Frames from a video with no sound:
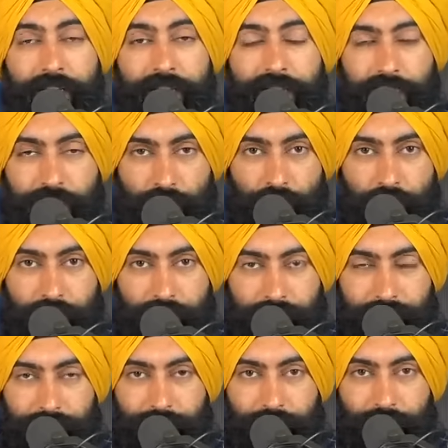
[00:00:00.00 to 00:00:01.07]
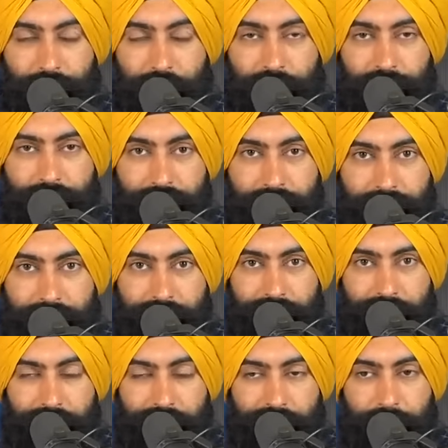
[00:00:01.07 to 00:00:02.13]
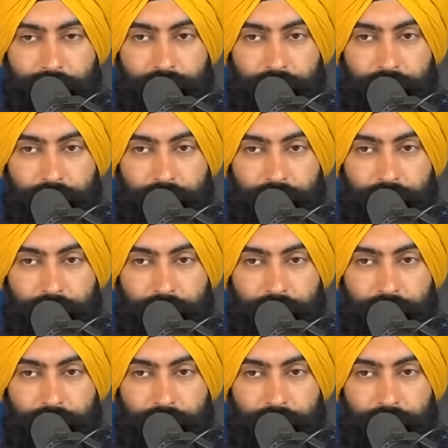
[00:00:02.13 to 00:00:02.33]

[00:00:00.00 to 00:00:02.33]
doesn't do anything different for your finances.